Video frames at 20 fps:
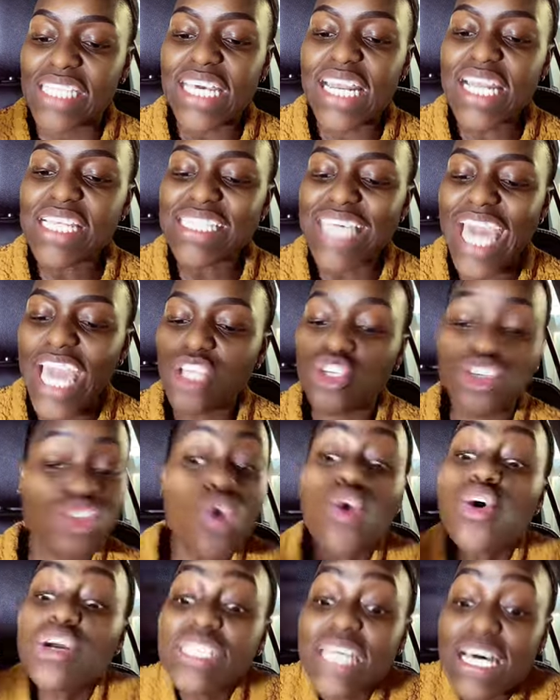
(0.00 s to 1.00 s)
He didn't say,
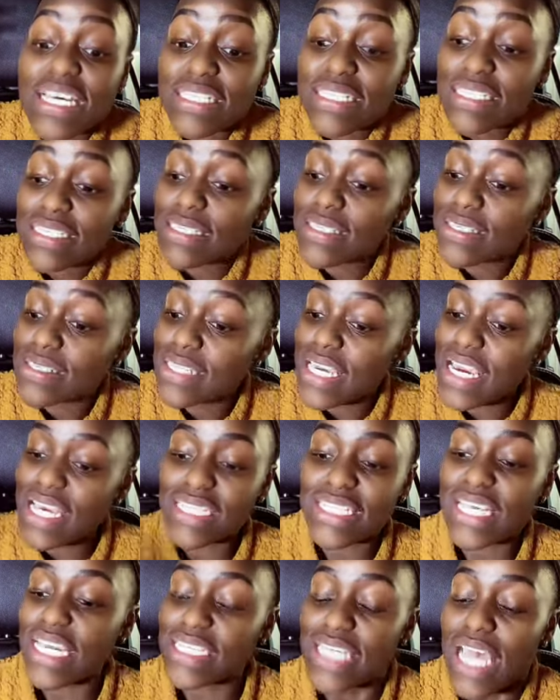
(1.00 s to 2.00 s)
Judas,
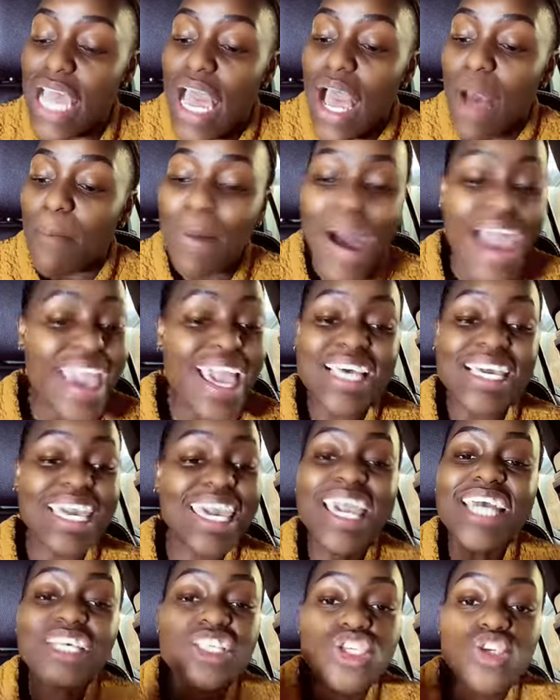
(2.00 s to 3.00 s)
is it by
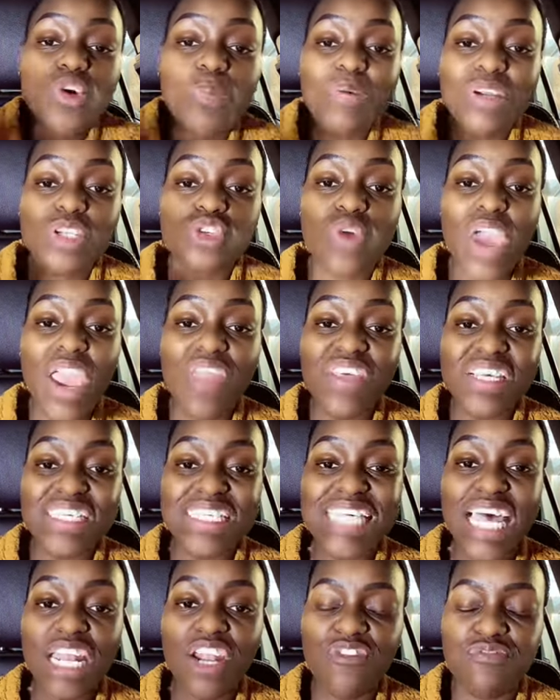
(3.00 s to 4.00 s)
a kiss you betray
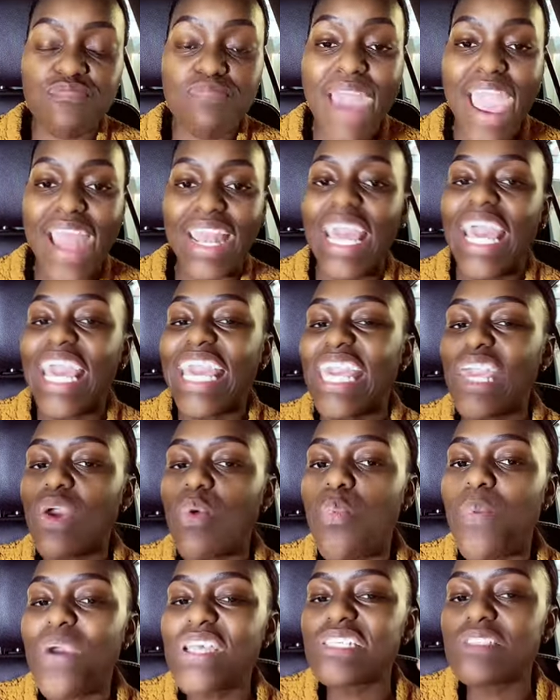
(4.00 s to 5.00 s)
the Son of Man?
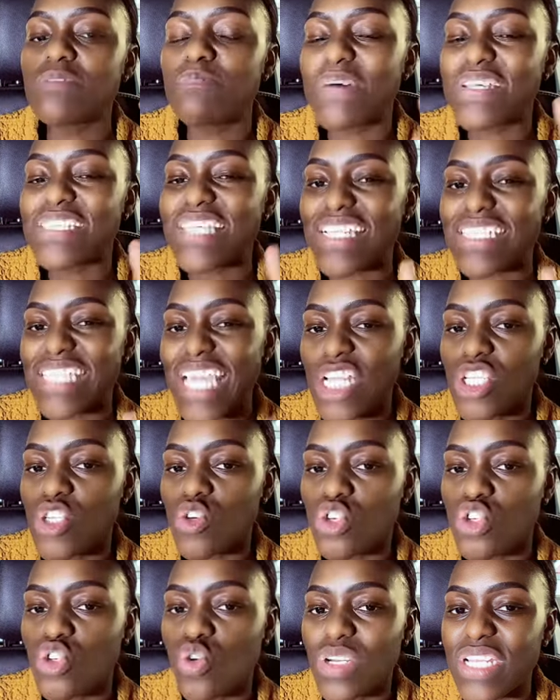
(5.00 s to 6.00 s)
He whispers it
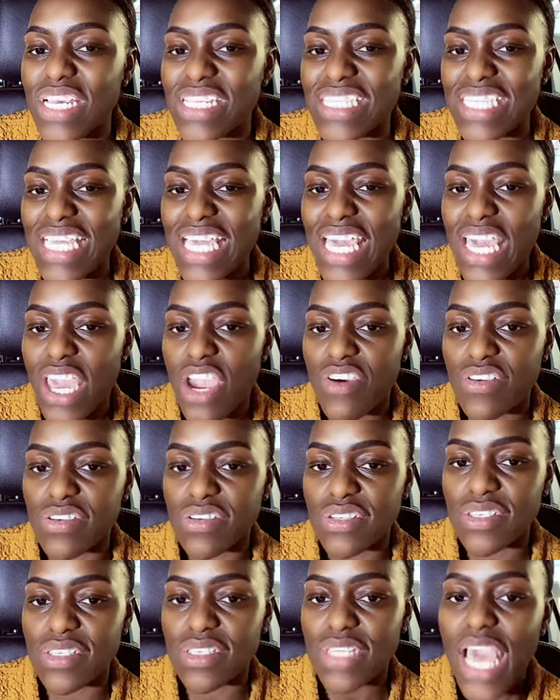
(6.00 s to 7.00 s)
into Judas'
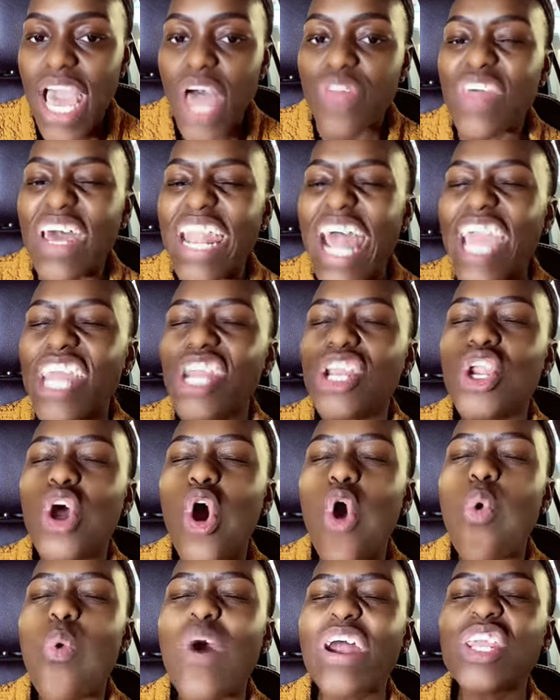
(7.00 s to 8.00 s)
ears that I
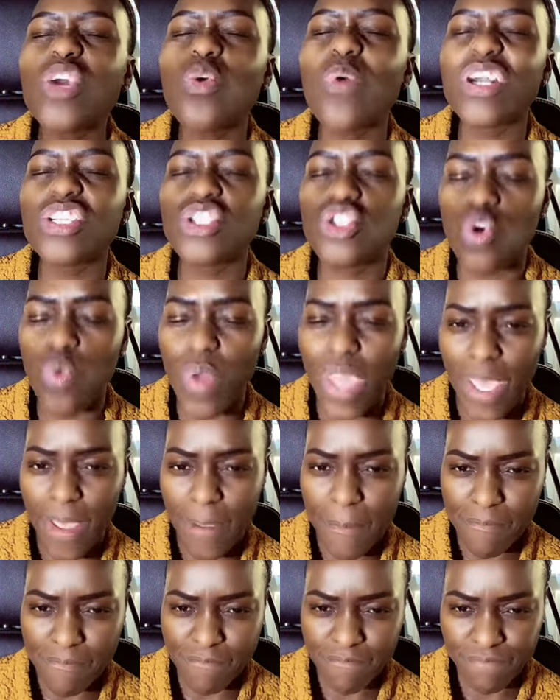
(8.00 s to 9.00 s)
know what you are
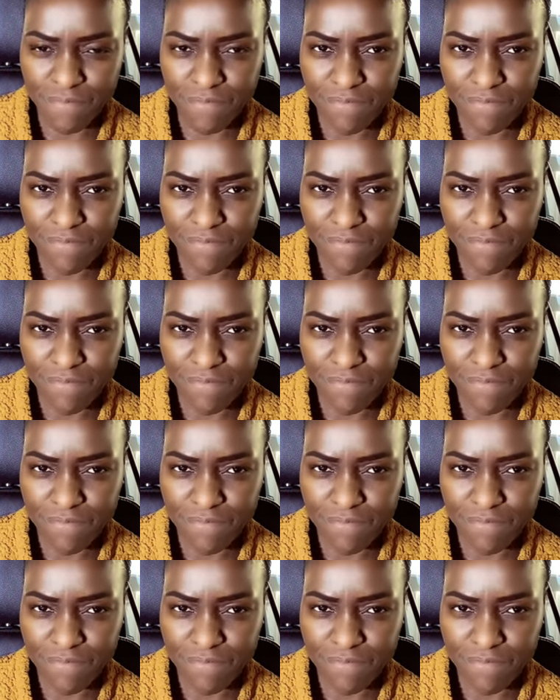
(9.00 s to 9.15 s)
doing.